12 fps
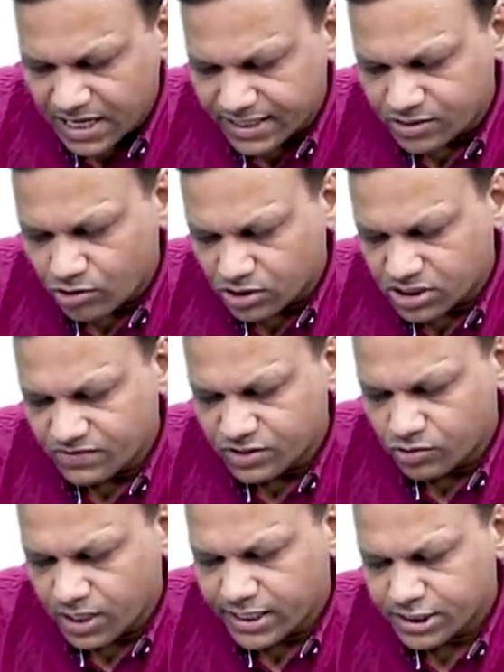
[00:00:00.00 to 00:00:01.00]
that is causing
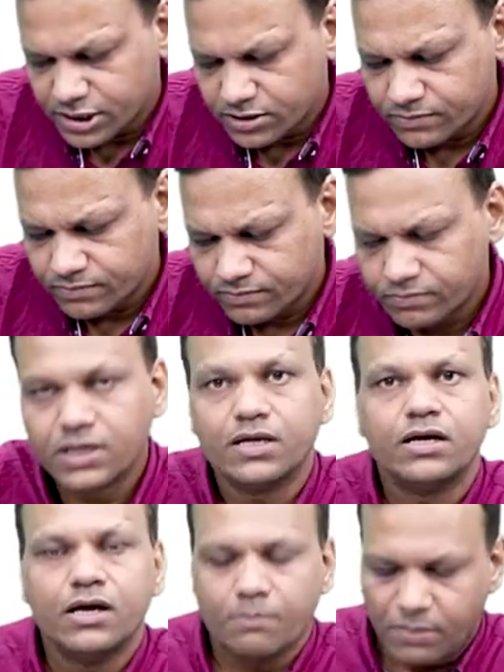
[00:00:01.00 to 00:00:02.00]
vasodilation.
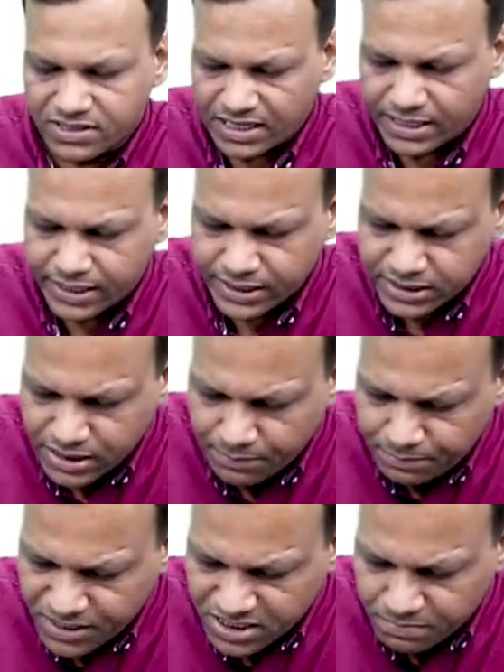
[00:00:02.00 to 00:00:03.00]
But cyclic
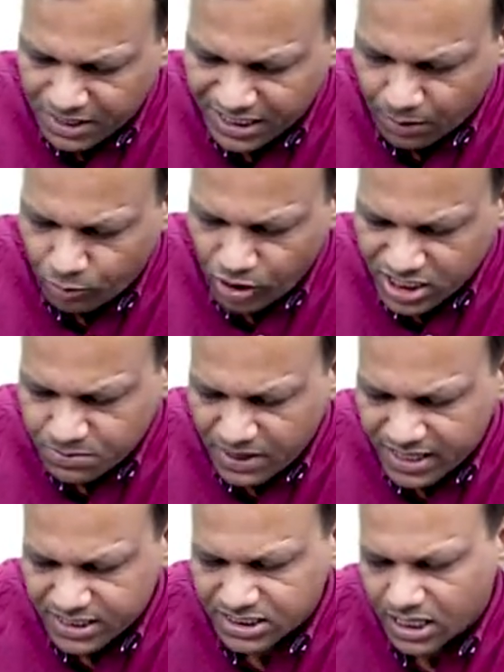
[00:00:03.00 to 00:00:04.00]
GMP is metabolized
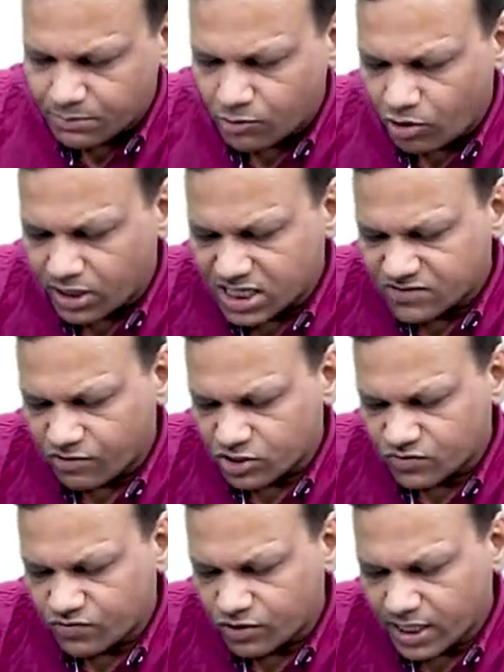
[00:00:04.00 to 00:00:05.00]
by an enzyme called
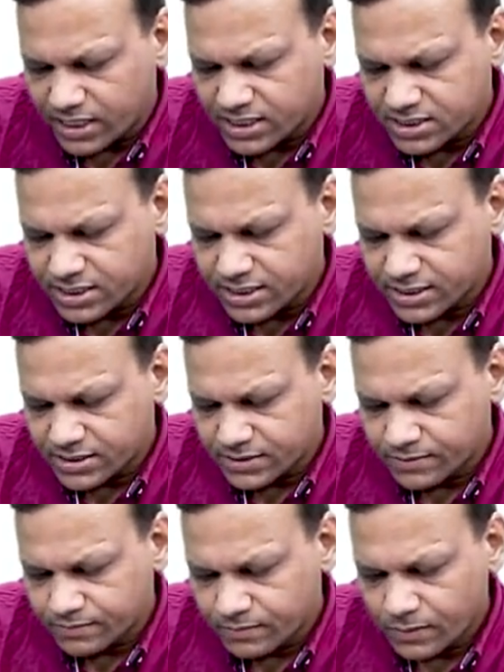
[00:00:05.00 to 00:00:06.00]

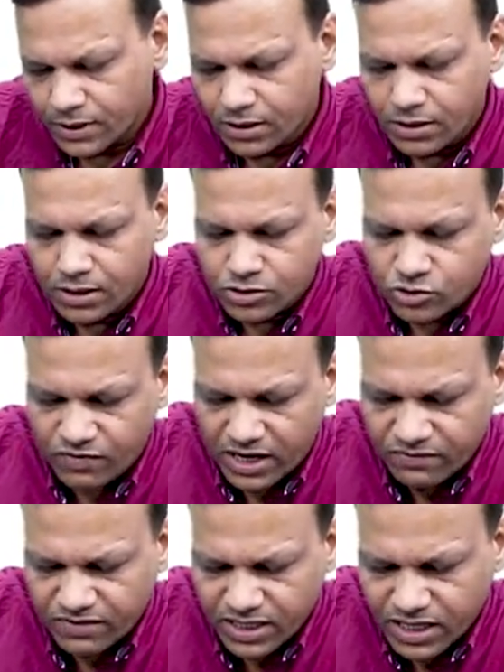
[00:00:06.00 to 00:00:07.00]
phosphodiesterase. So
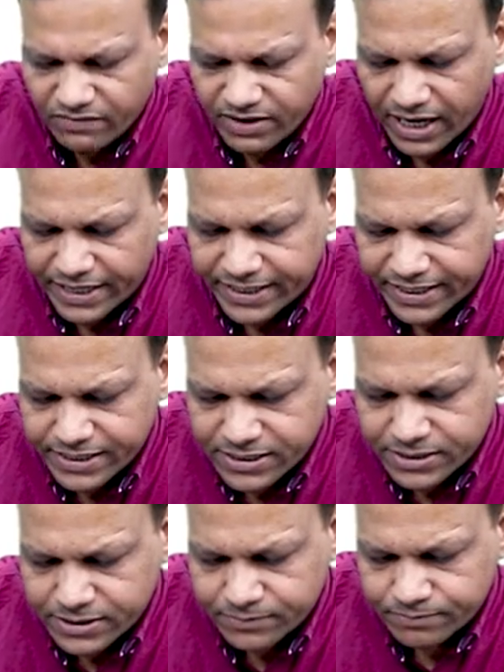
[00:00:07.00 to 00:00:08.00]
when we give
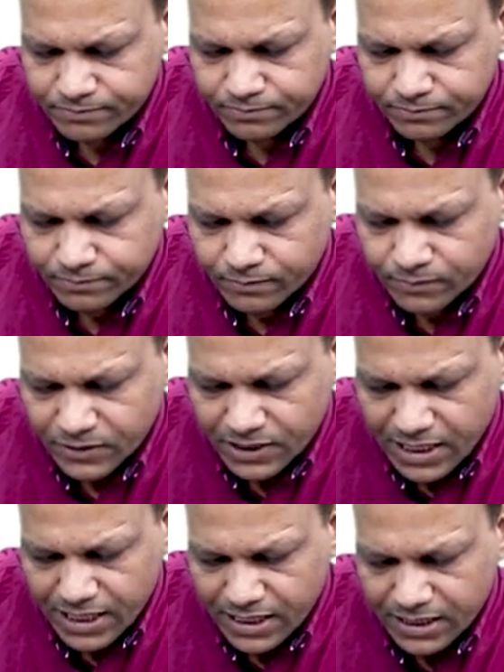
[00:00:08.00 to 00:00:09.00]
nitrates,
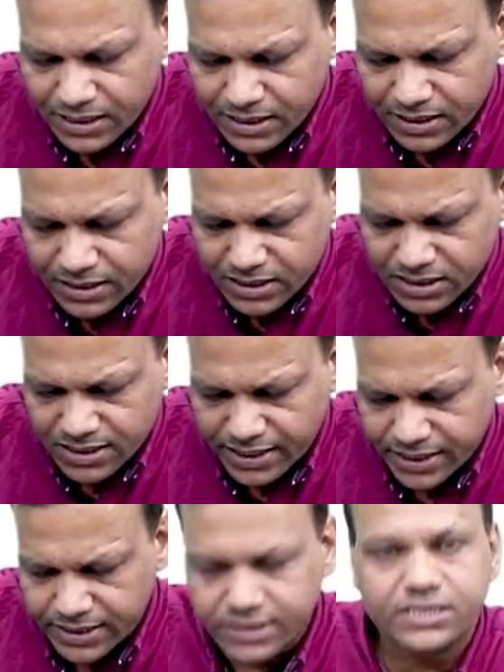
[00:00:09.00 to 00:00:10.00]
they increase
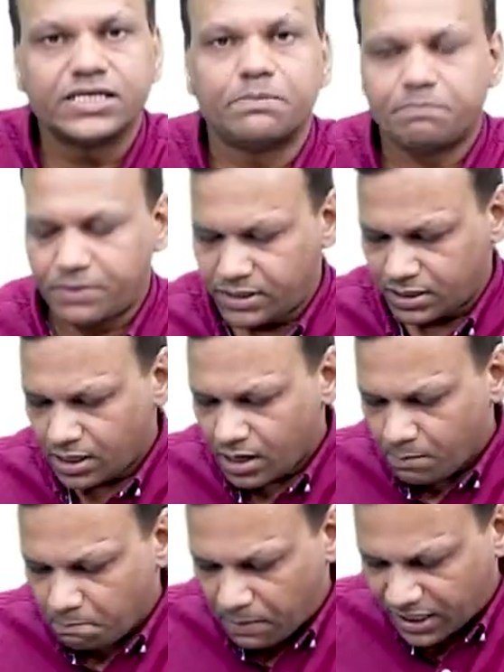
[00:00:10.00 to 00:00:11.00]
cyclic GMP.
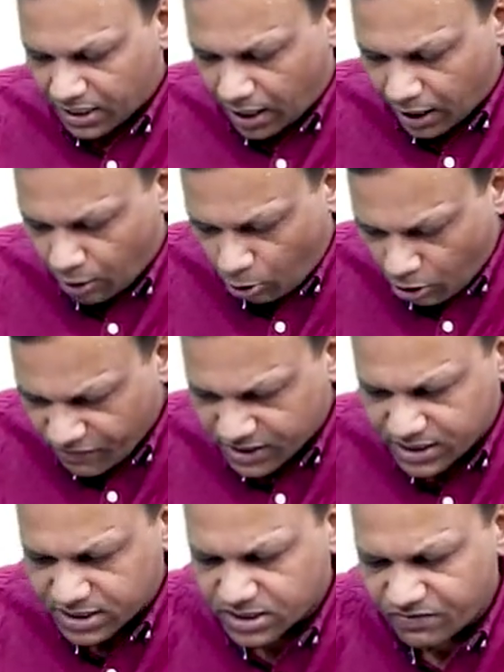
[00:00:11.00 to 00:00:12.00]
But along
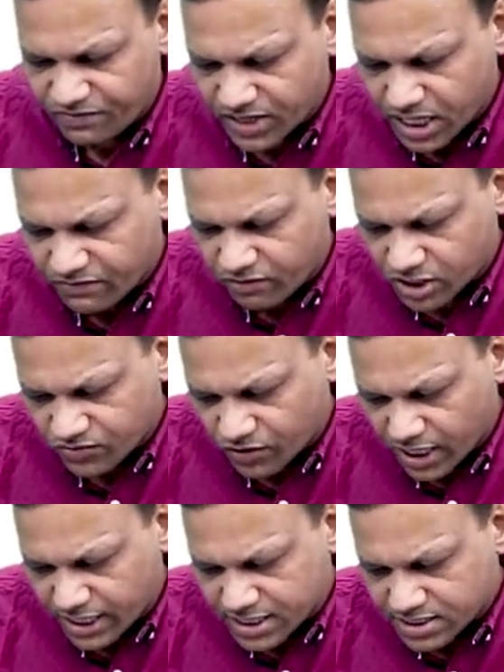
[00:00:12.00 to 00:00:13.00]
with this, if we give
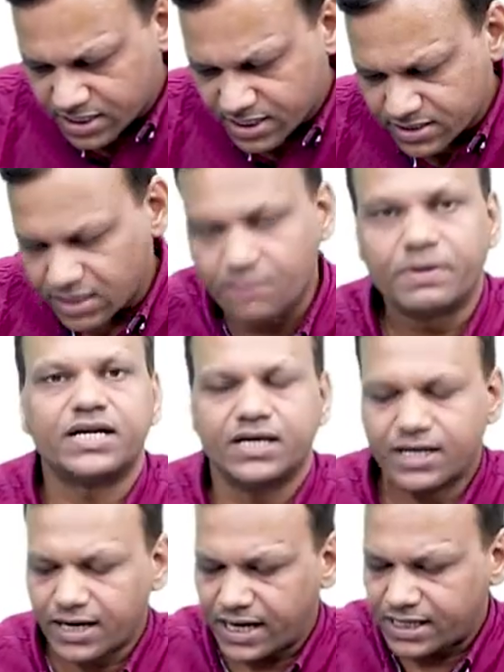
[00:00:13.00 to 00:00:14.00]
phosphodiesterase
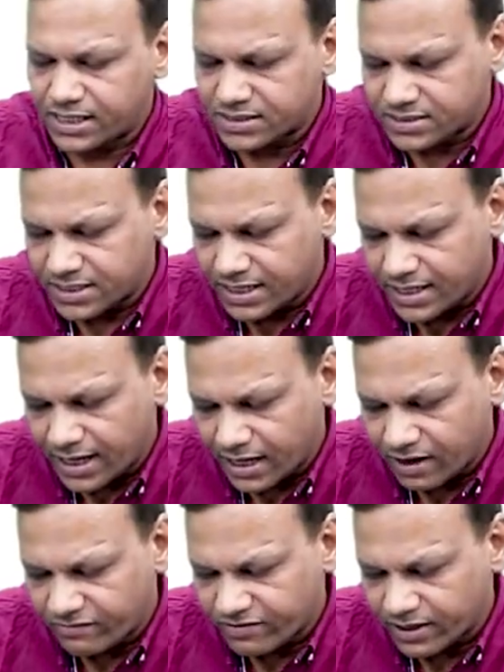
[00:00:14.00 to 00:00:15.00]
inhibitor like
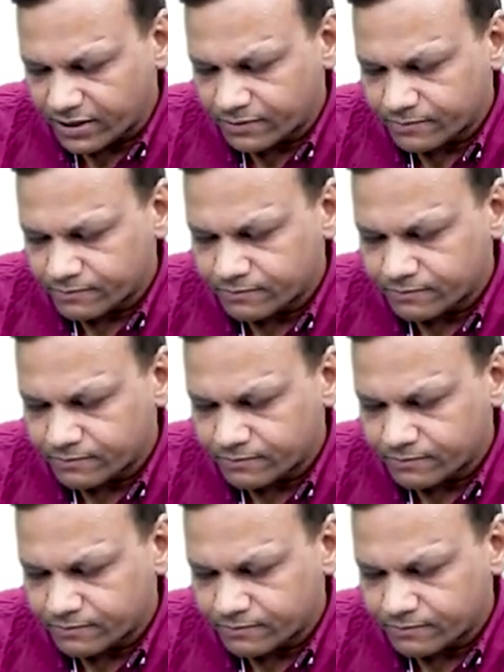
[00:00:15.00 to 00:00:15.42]
sildenafil,